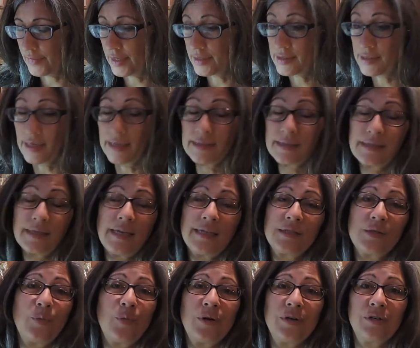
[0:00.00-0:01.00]

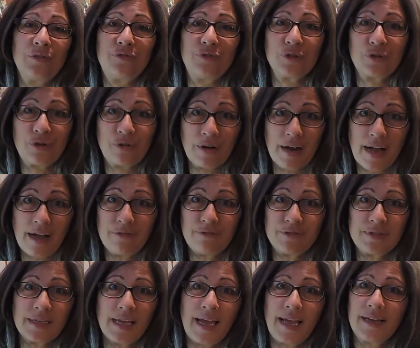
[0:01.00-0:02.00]
it's a wonderful craft,
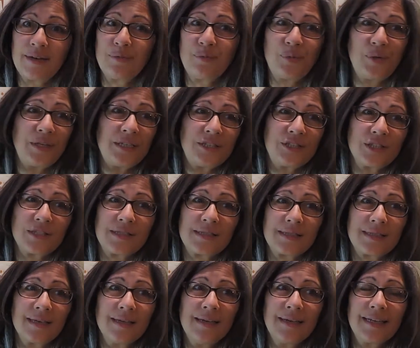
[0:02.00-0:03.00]
and we just
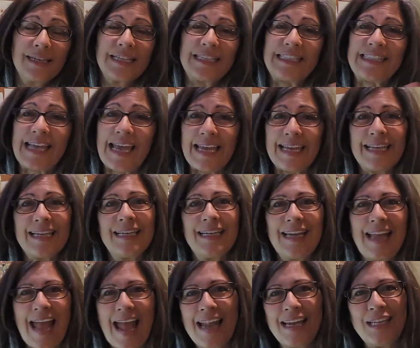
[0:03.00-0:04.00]
can take it
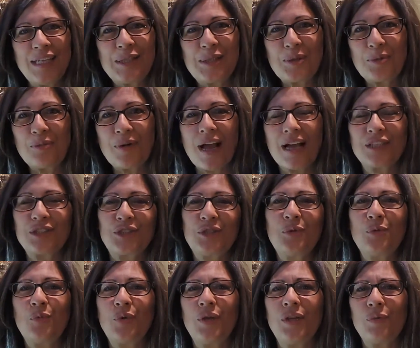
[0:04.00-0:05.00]
in any
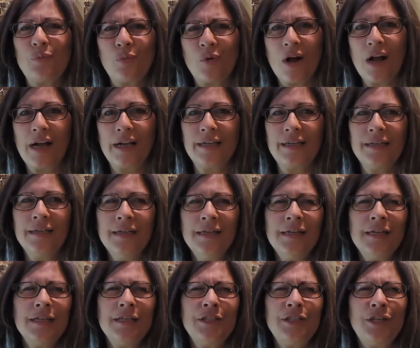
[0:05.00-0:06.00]
direction we want.
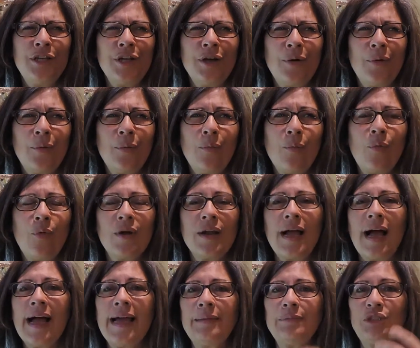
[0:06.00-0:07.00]
You know, what
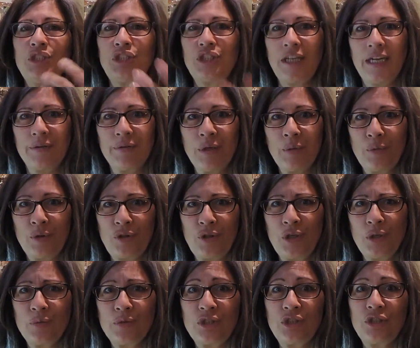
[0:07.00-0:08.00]
I'm sharing with
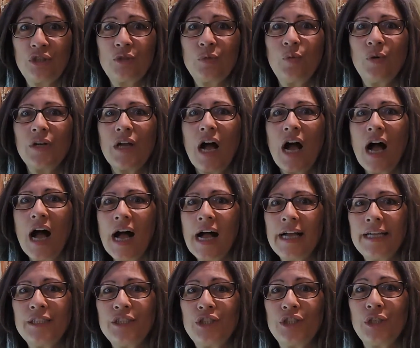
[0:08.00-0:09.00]
you is just what
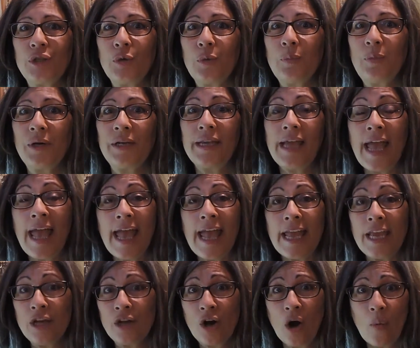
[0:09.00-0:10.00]
I do, but
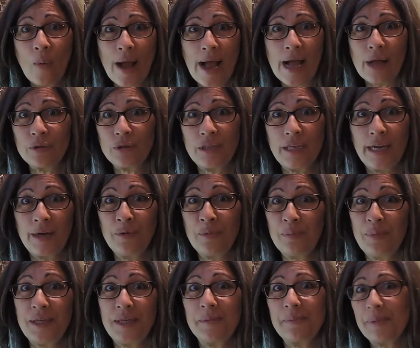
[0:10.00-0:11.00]
hey, go out there
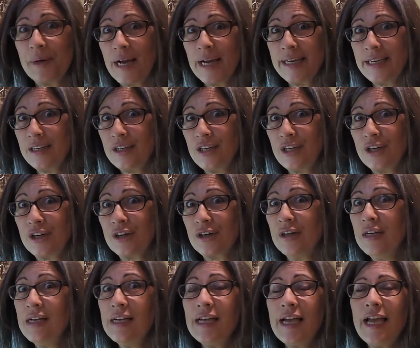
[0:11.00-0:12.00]
and be a pioneer
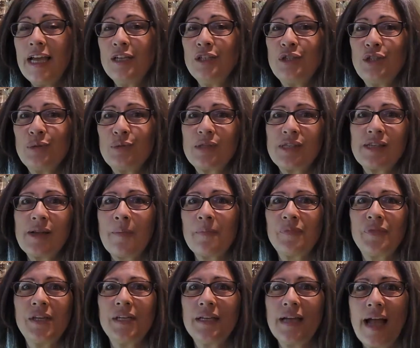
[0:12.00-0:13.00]
and do
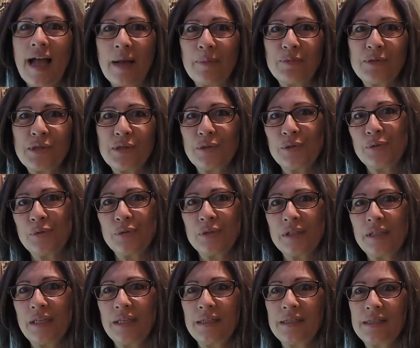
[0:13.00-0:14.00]
something
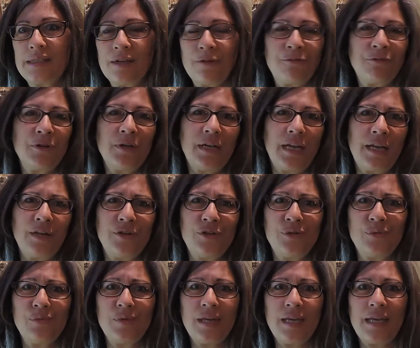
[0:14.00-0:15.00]
absolutely different and
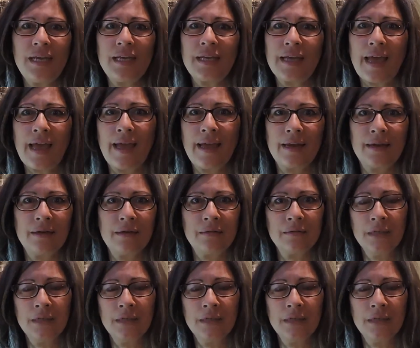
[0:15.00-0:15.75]
unique, and